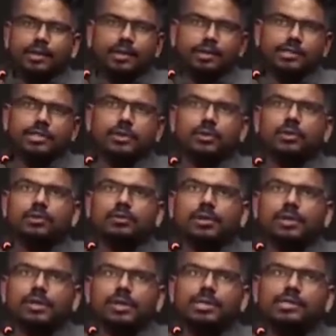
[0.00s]
So
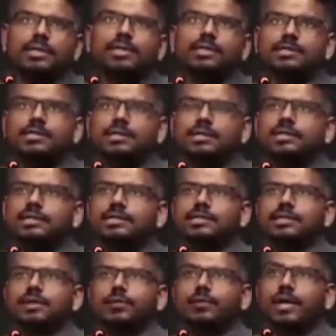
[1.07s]
here is an
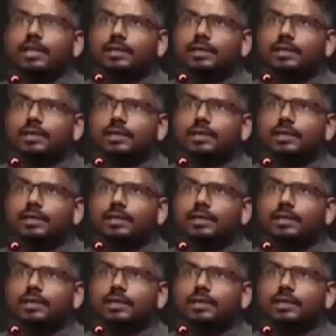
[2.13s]
instance where